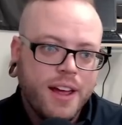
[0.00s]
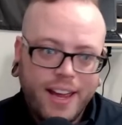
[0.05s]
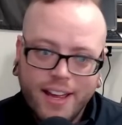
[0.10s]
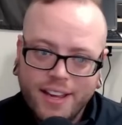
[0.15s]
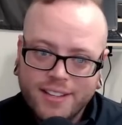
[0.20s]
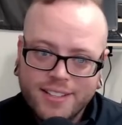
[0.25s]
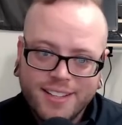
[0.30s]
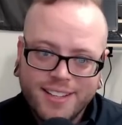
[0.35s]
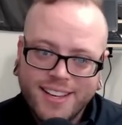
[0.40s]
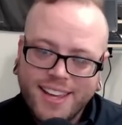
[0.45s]

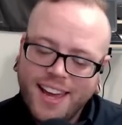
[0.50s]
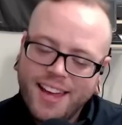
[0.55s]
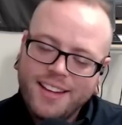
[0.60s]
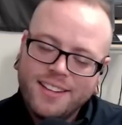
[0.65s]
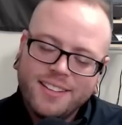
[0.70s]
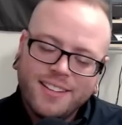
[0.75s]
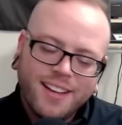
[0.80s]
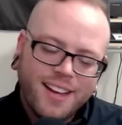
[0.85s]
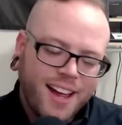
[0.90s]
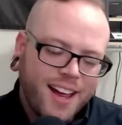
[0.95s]
And
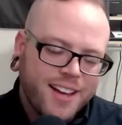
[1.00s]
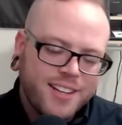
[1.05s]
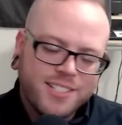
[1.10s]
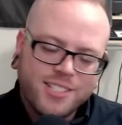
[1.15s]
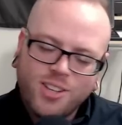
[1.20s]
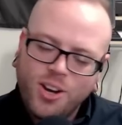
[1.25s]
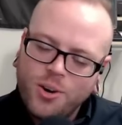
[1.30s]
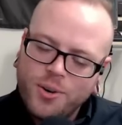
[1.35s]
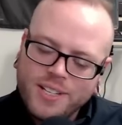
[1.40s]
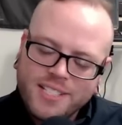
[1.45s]
again, I
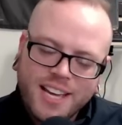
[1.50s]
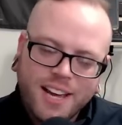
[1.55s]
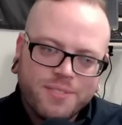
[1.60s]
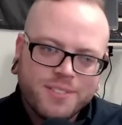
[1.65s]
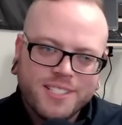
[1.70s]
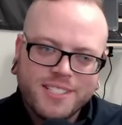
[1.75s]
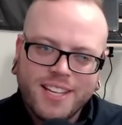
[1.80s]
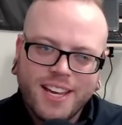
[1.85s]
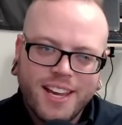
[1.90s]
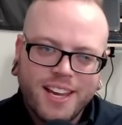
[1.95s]
just always
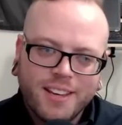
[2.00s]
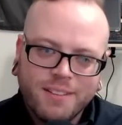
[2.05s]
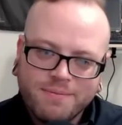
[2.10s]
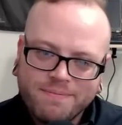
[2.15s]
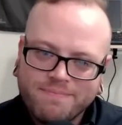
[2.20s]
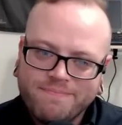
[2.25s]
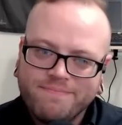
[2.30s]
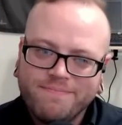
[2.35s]
have to say,